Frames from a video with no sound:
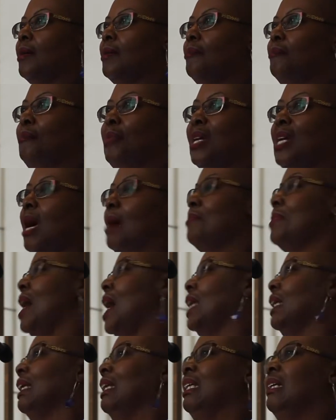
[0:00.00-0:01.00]
But I'm
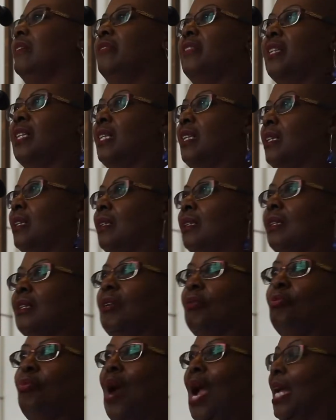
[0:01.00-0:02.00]
not living the
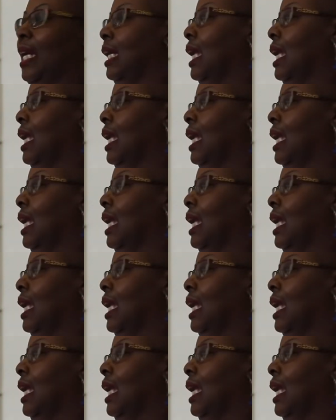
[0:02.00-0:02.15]
right